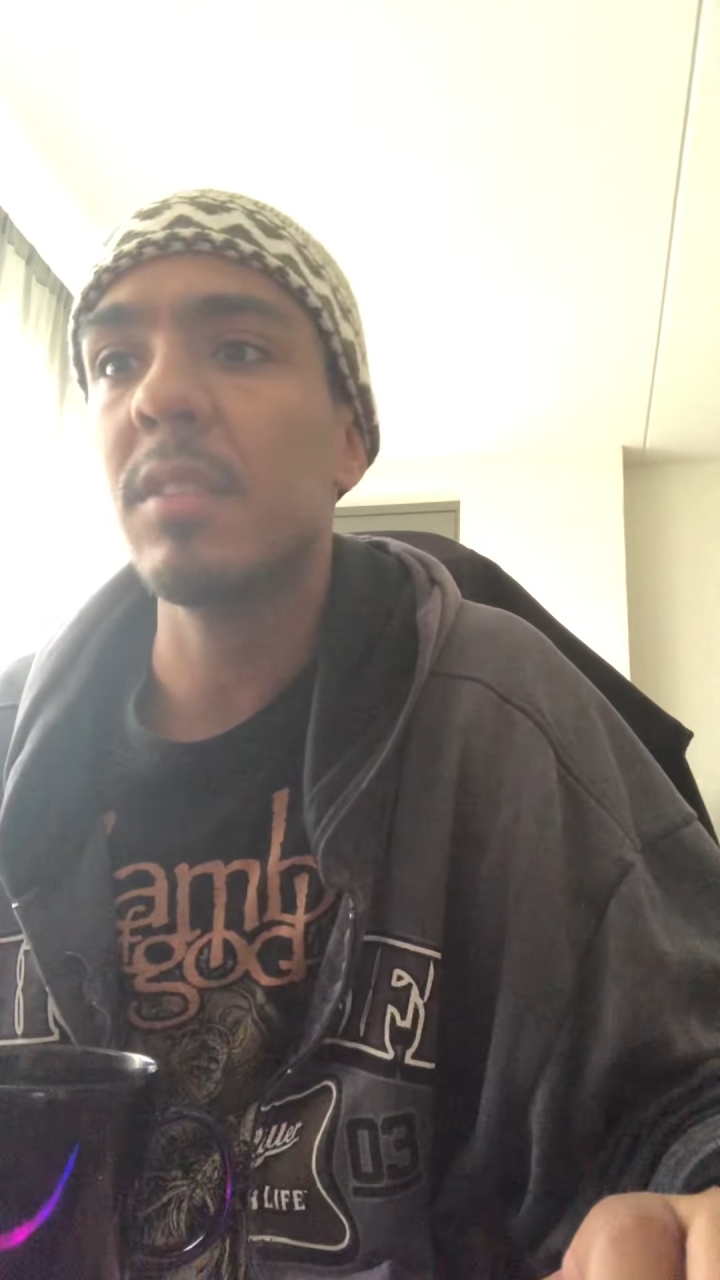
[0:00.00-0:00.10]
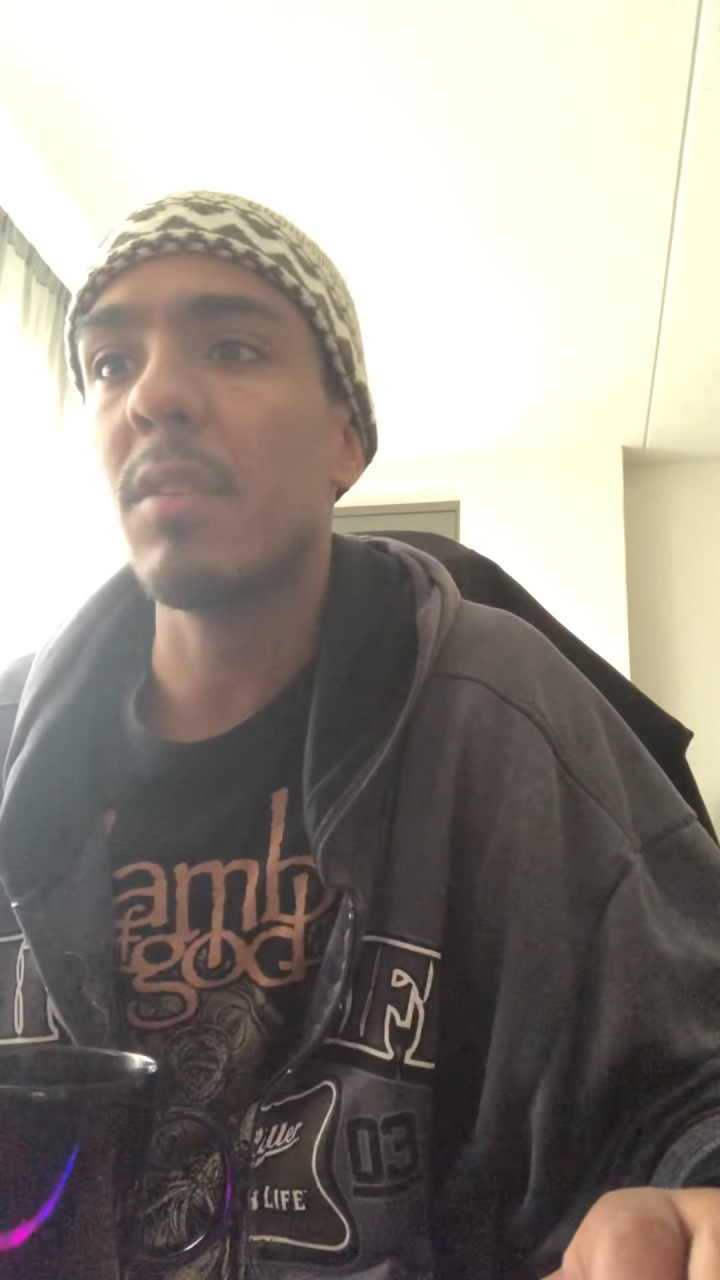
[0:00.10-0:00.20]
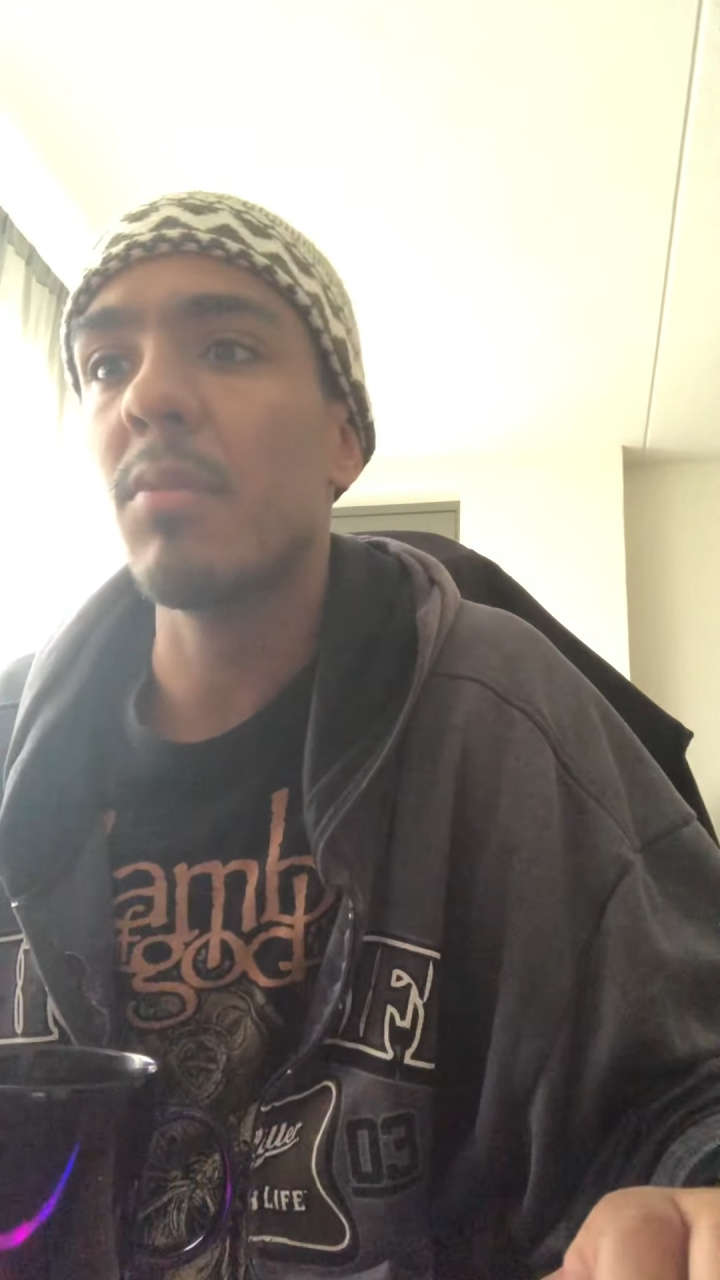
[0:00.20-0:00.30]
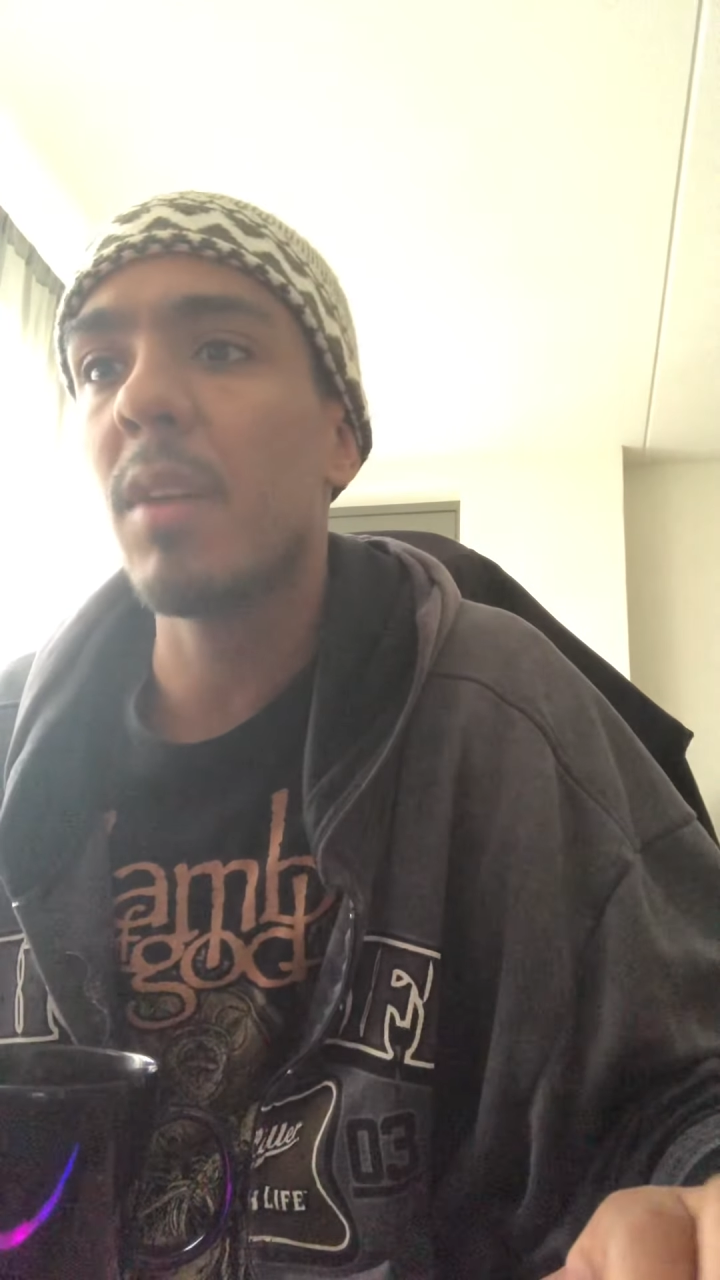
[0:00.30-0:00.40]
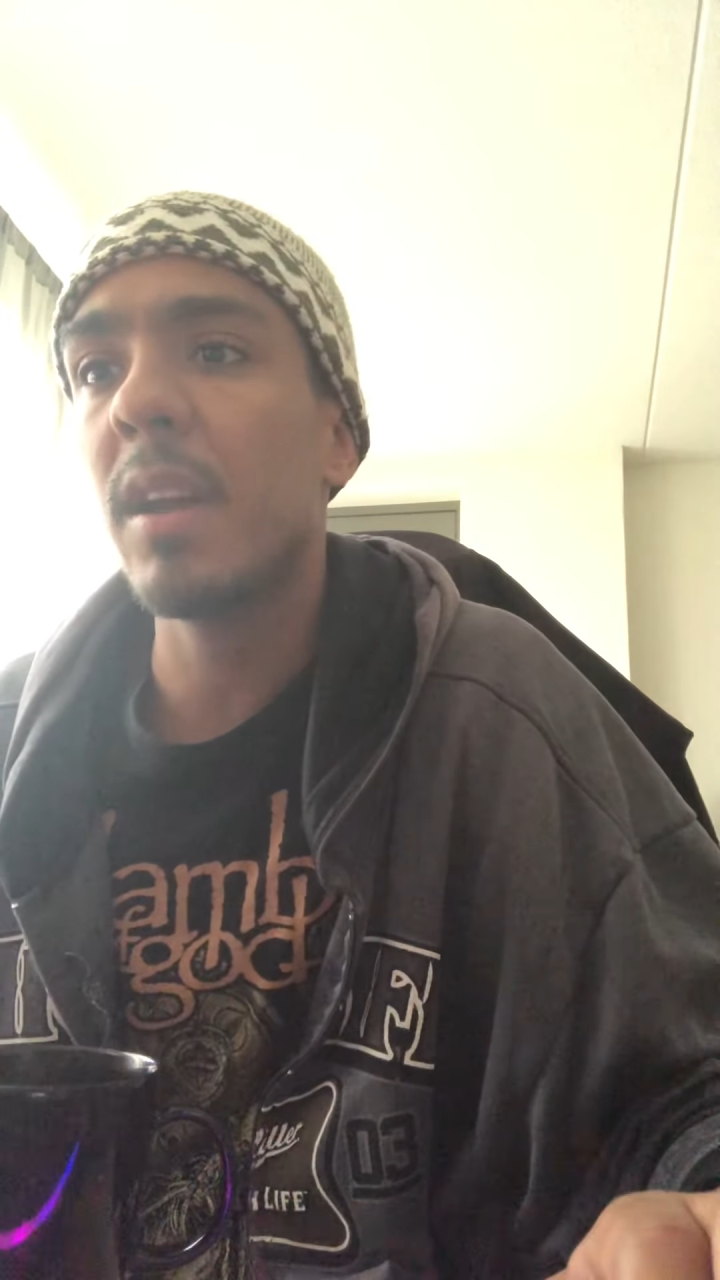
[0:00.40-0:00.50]
the
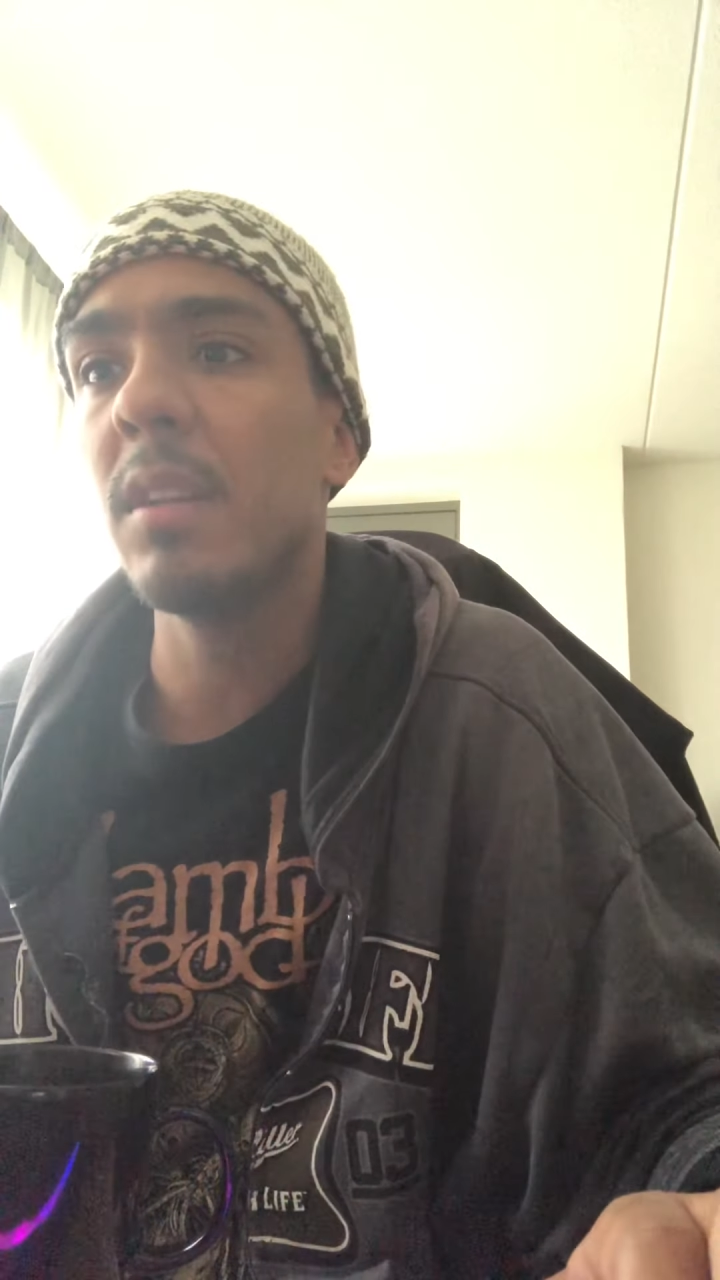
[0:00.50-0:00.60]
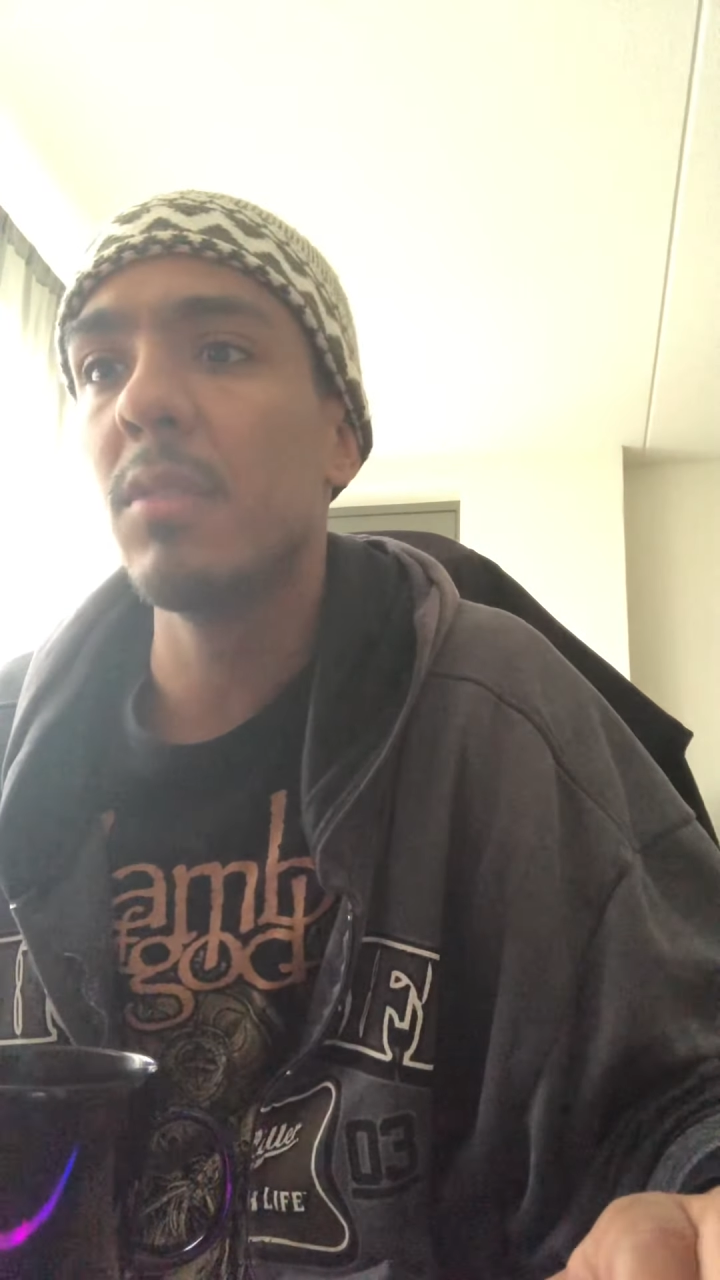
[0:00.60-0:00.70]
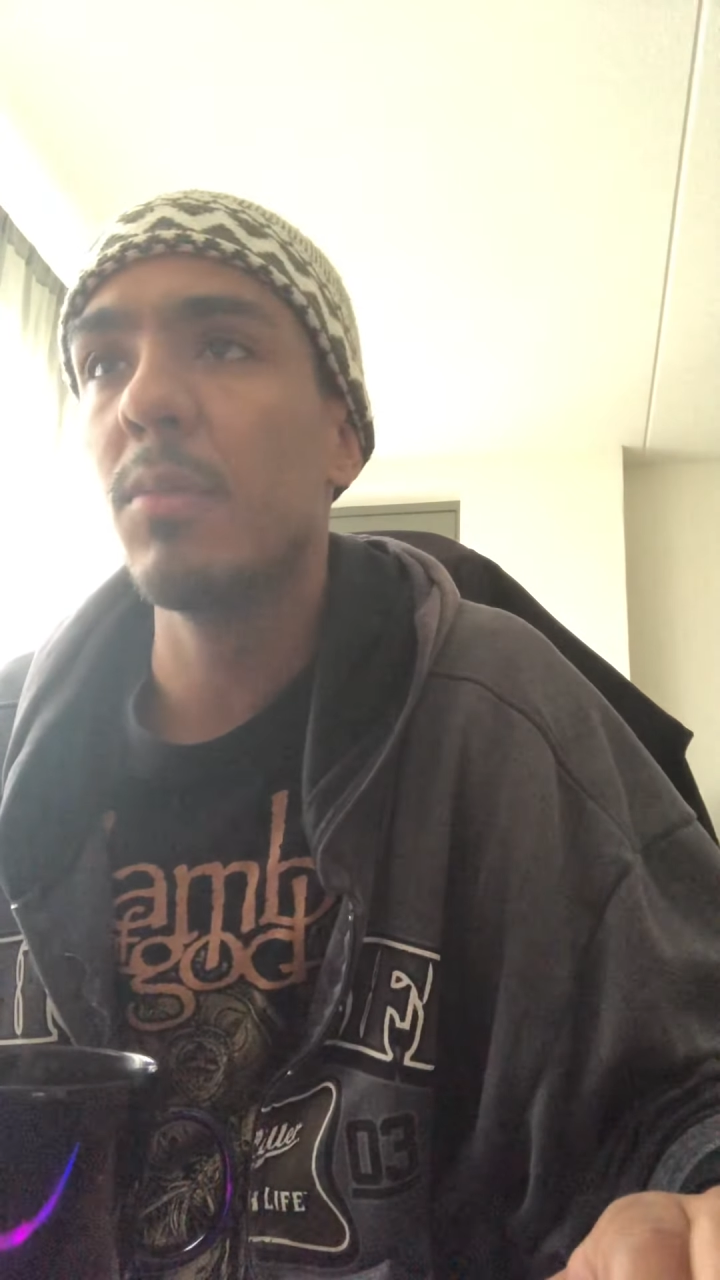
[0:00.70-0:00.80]
right